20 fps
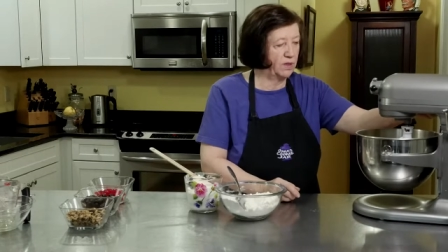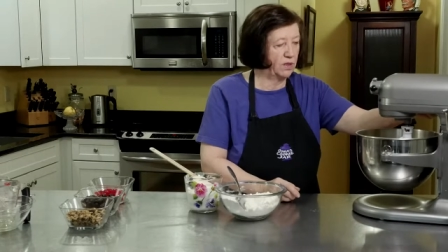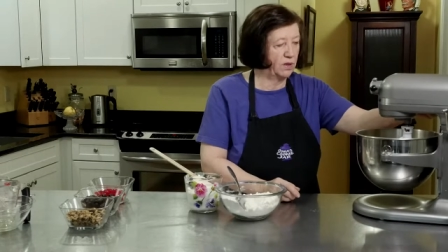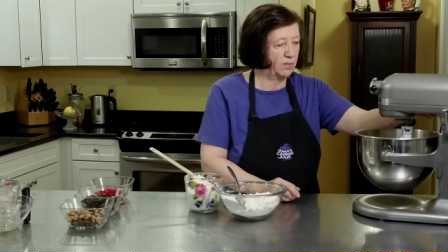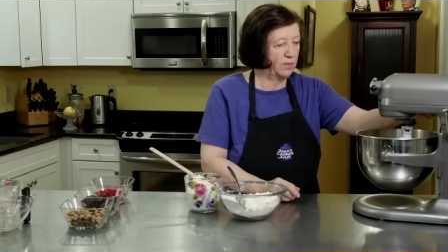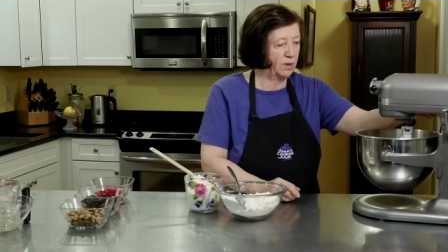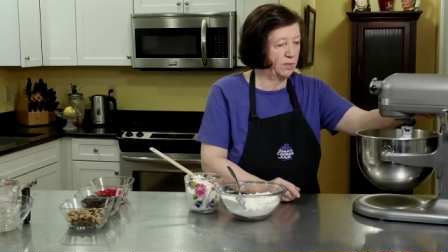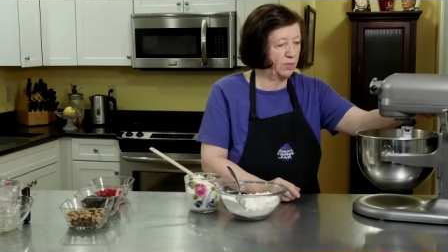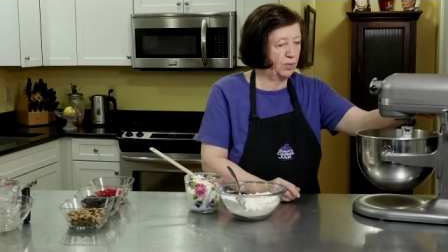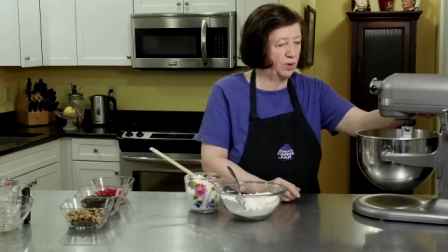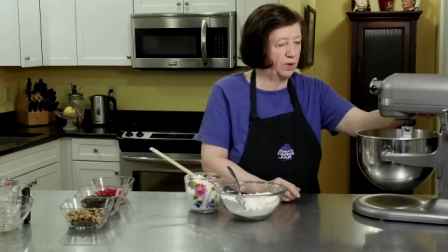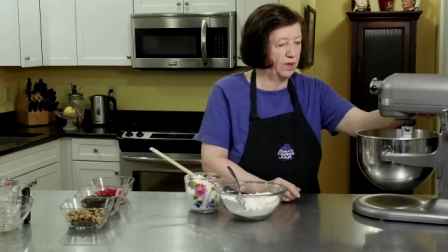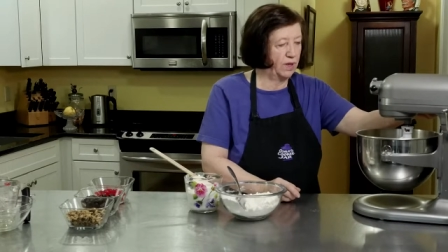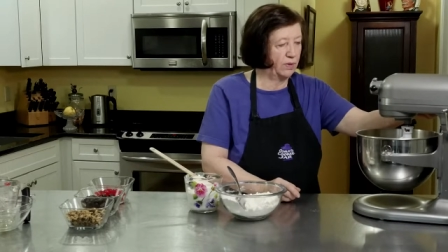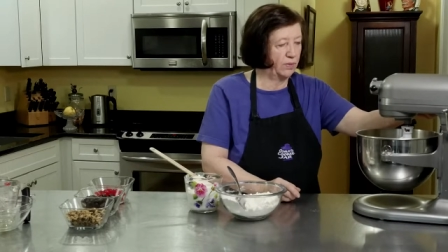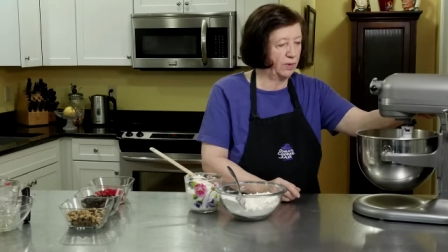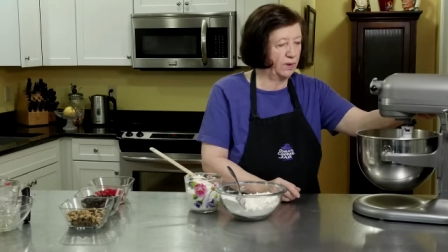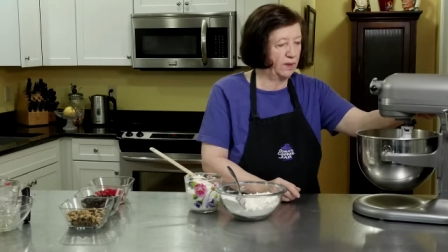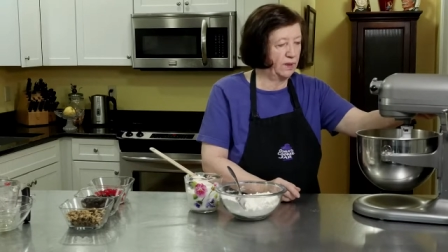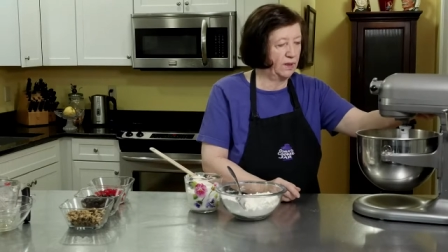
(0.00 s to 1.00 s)
So I'm going to put it
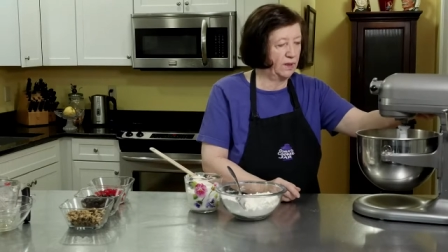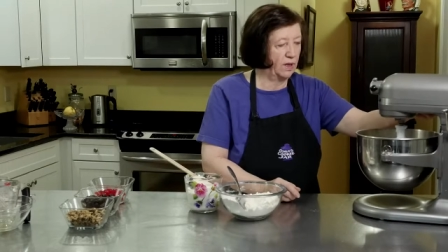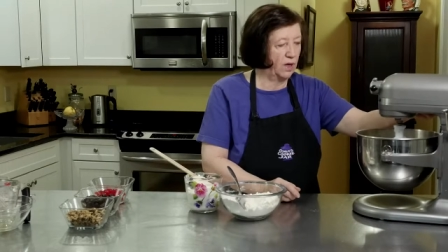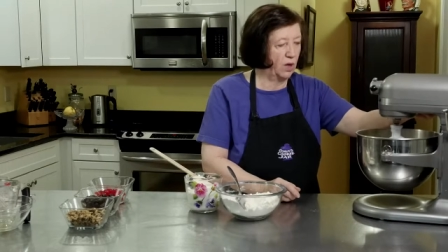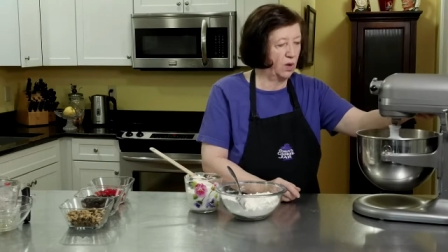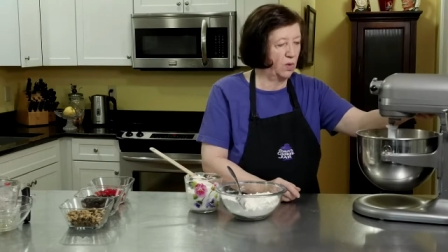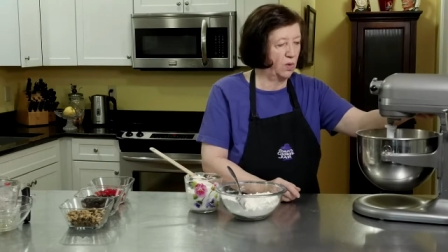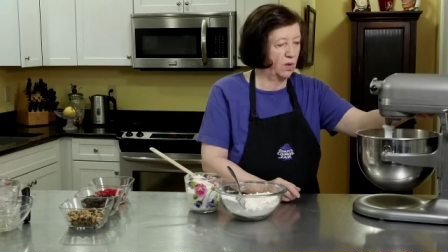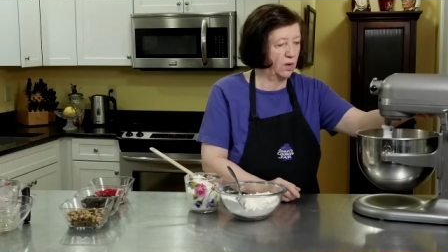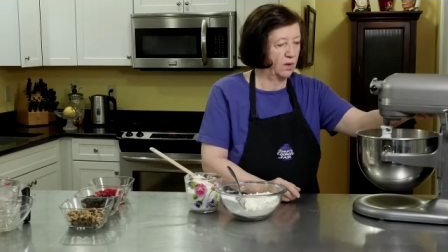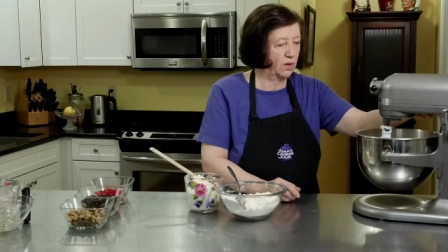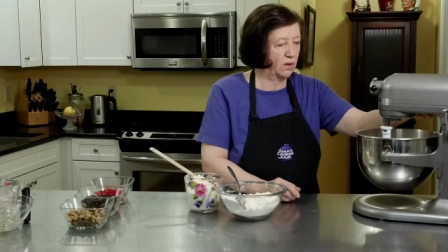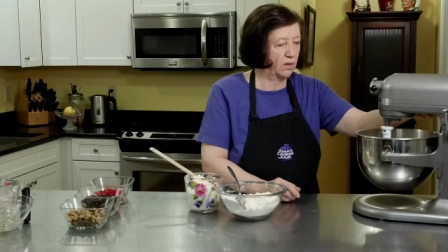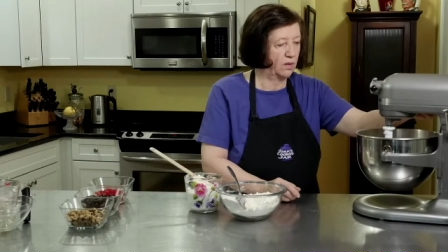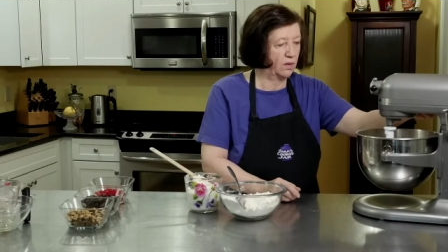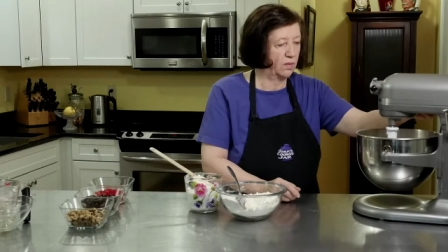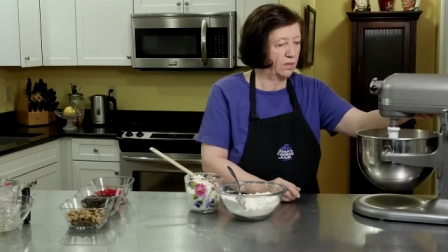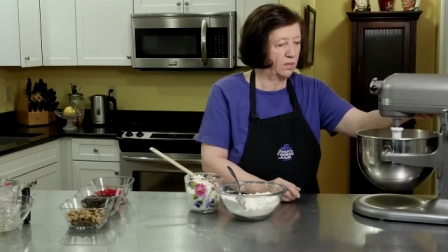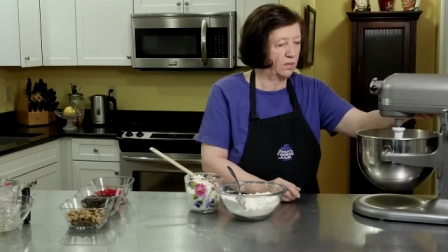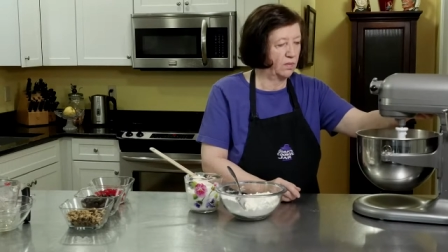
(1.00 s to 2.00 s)
on really
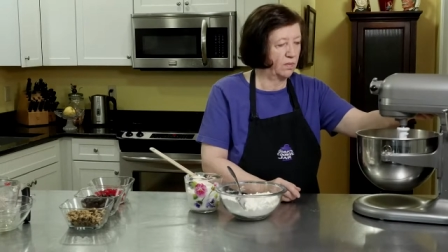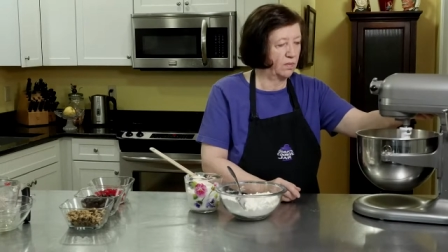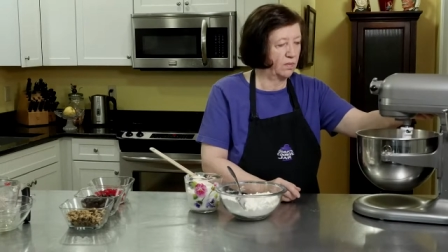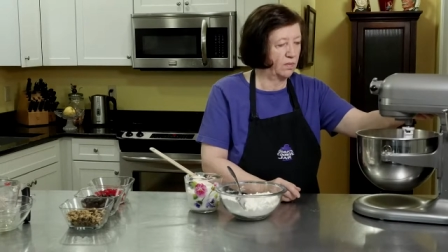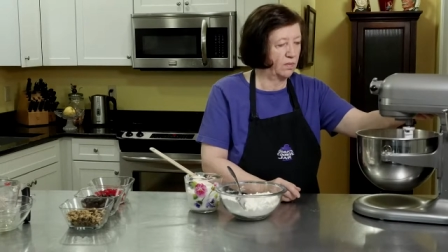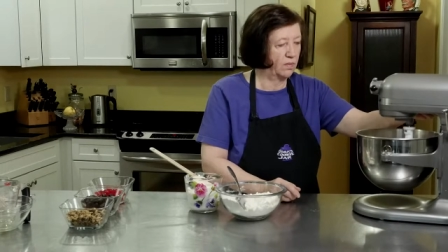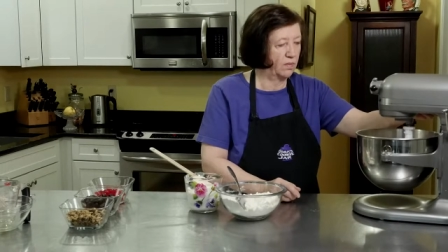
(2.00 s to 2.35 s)
low.